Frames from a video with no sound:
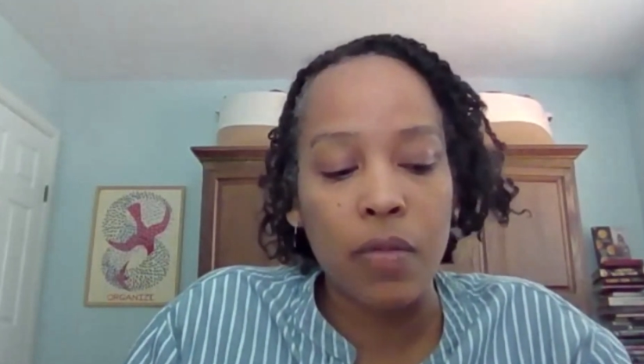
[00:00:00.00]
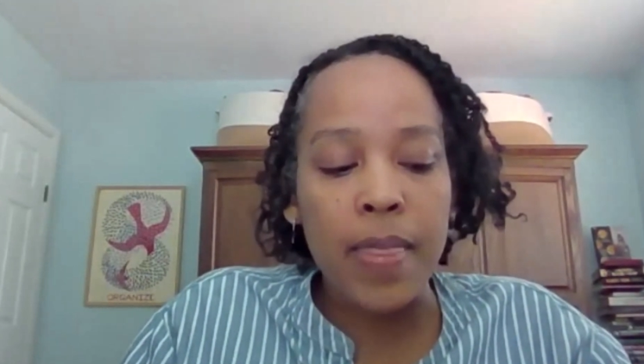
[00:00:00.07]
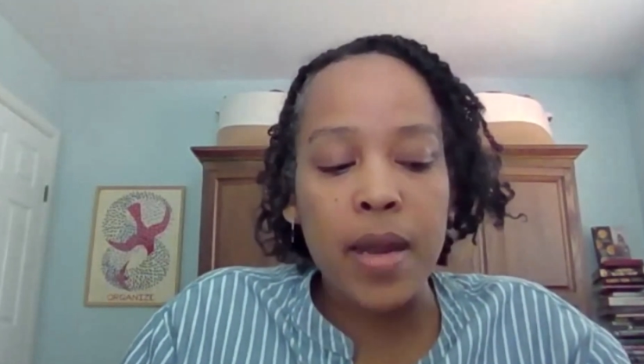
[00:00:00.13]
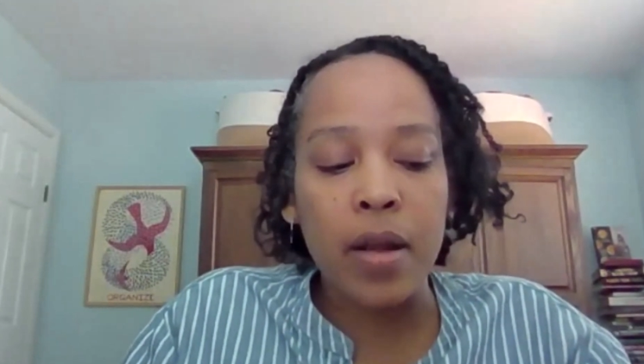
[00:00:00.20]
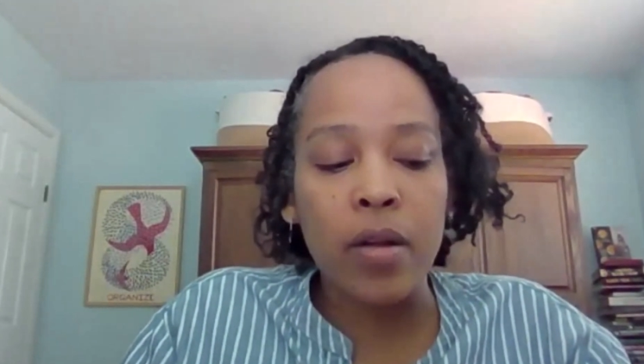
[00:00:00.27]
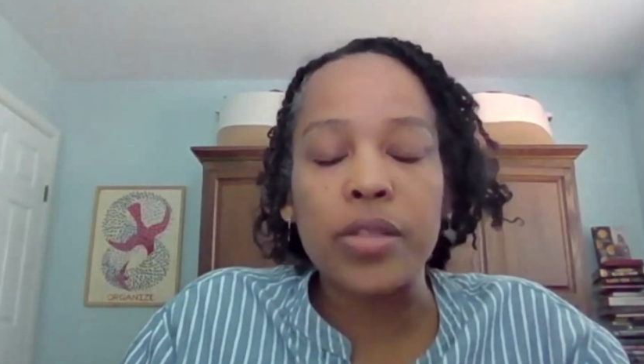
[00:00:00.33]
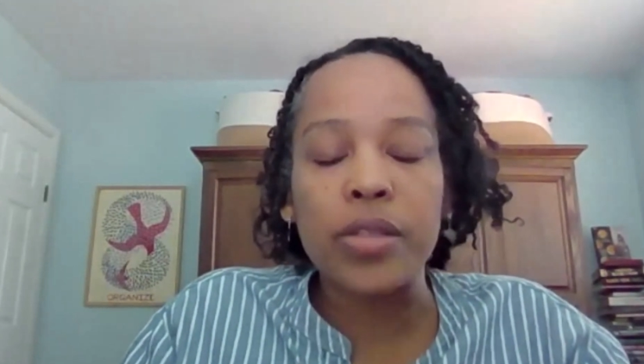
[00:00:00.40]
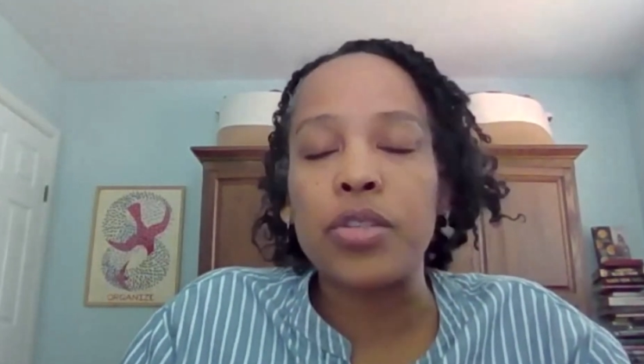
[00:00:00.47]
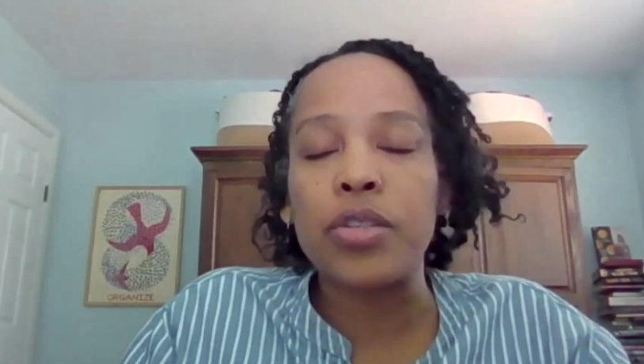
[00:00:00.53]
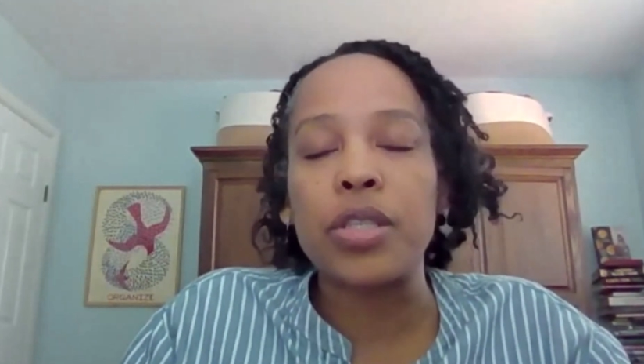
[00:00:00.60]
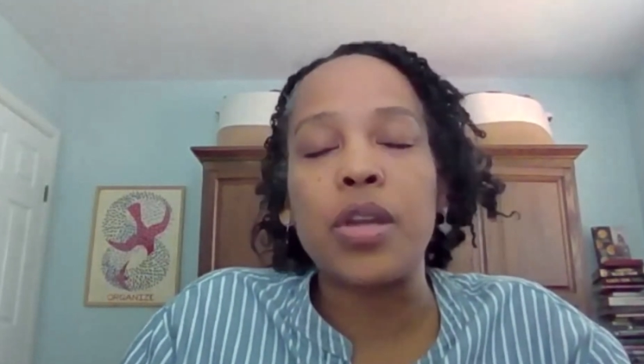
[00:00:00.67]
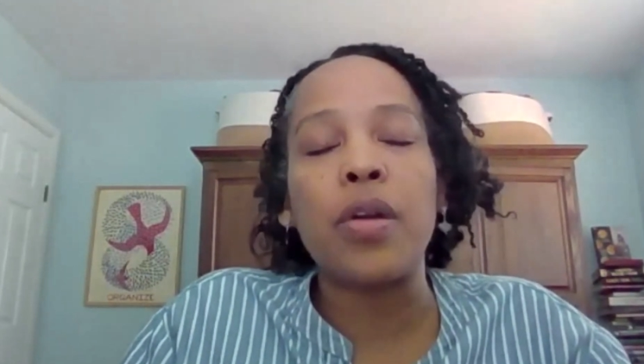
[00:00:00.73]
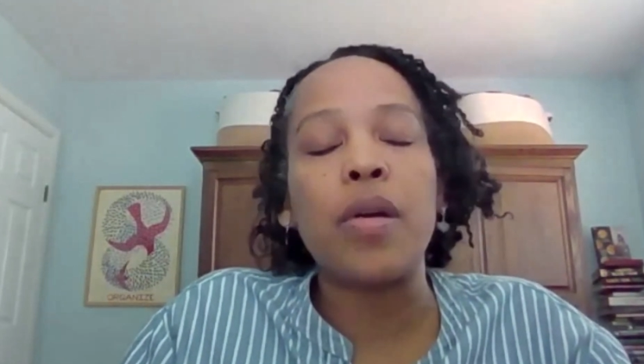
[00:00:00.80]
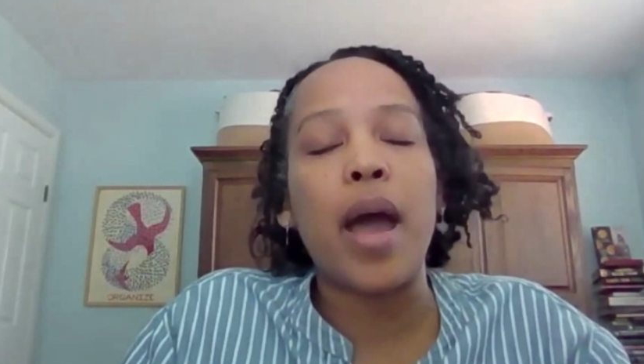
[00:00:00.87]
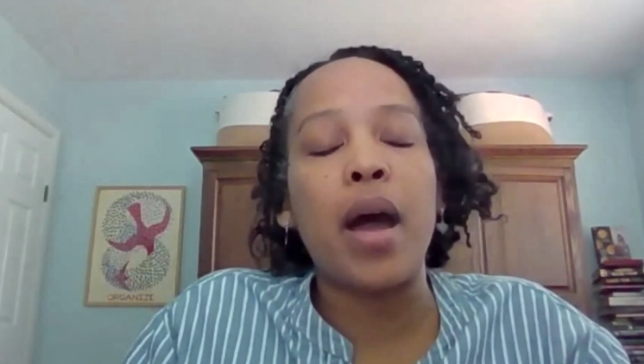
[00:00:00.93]
And then also
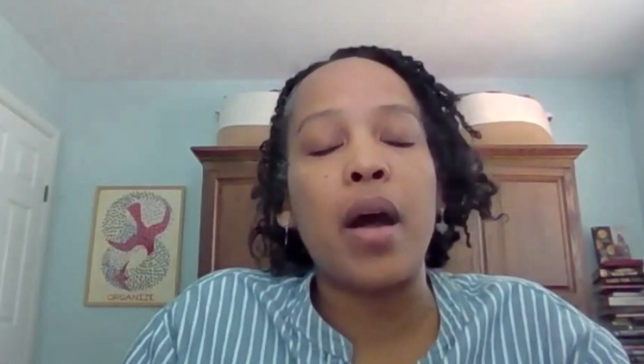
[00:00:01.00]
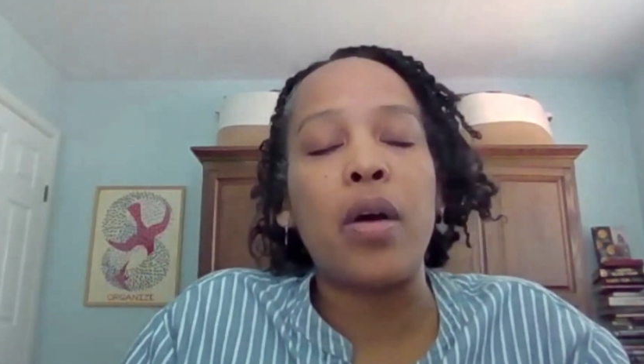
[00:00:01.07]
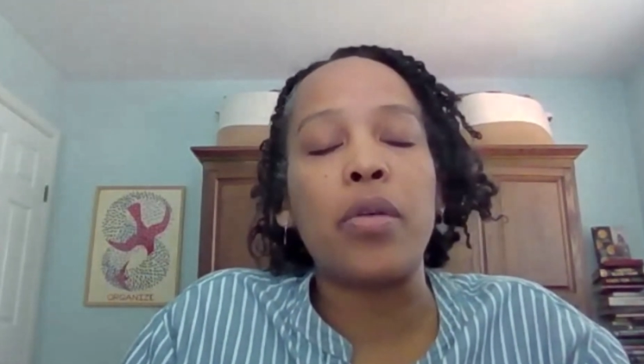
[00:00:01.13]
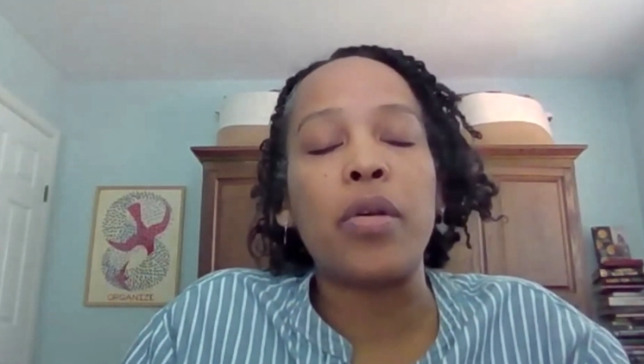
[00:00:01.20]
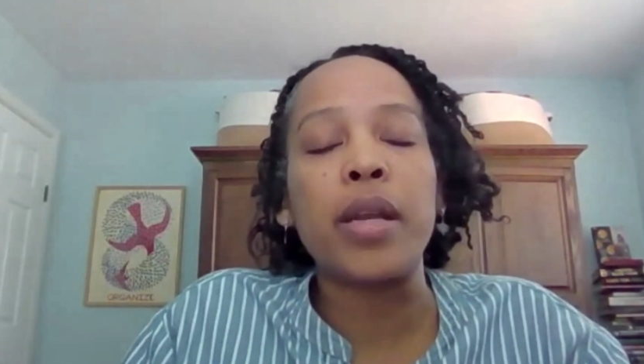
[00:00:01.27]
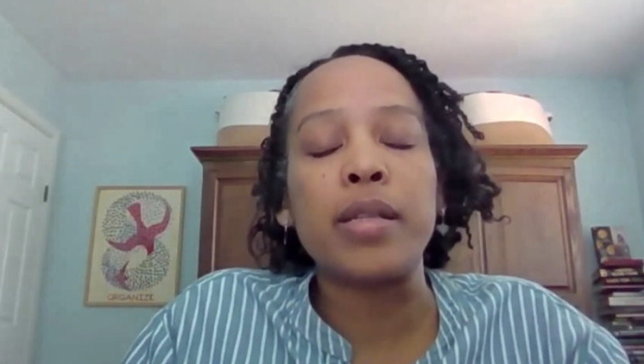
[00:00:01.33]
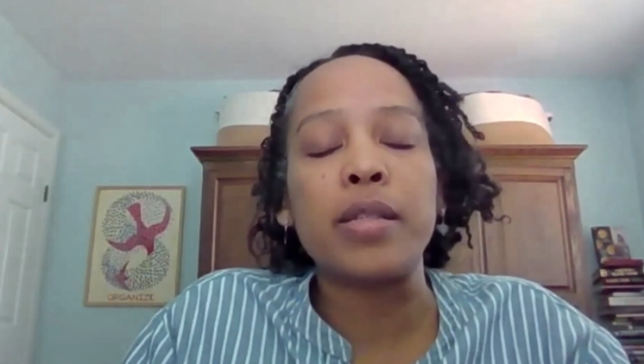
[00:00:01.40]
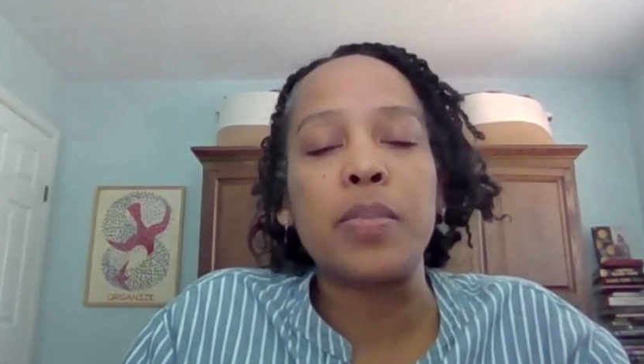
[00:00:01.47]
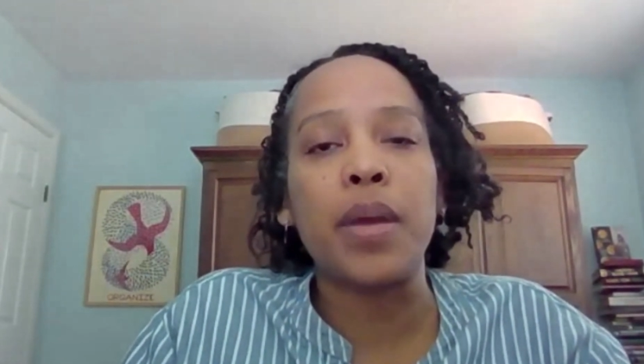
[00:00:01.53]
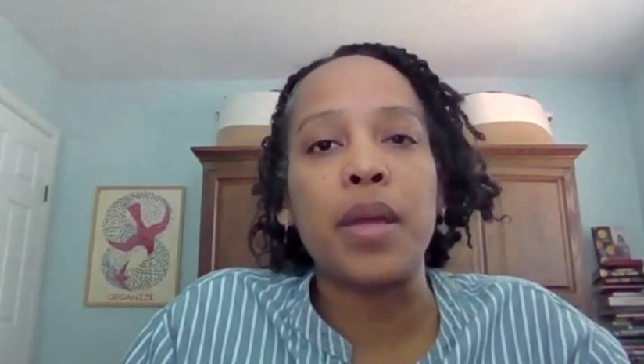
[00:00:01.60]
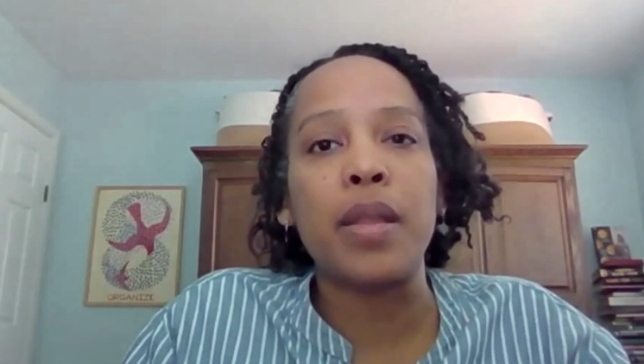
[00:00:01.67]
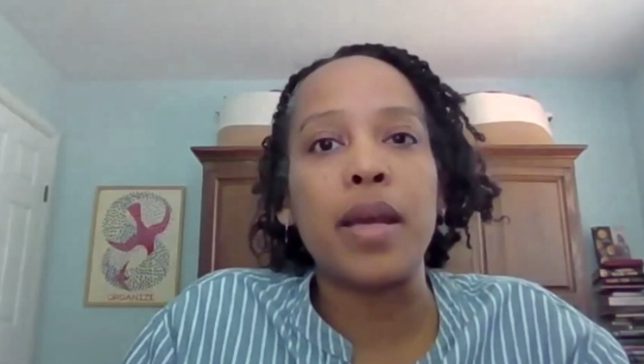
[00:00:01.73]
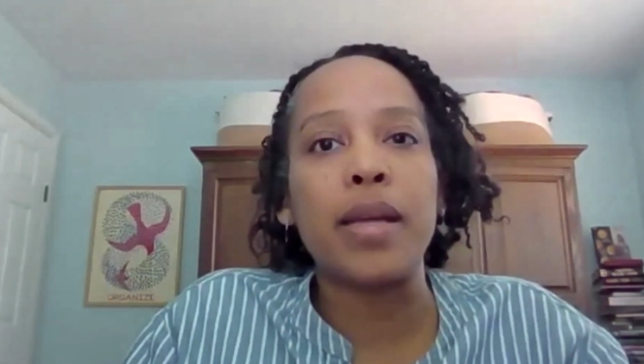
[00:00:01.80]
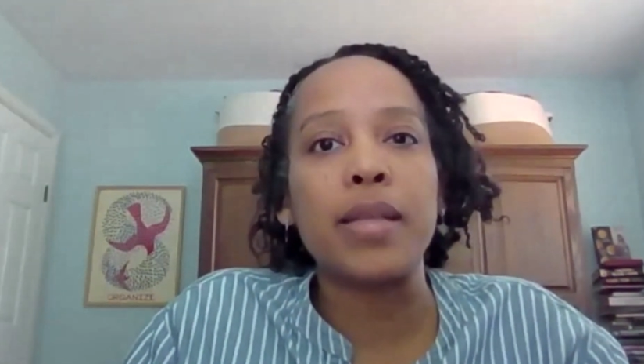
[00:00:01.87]
just note how great it's been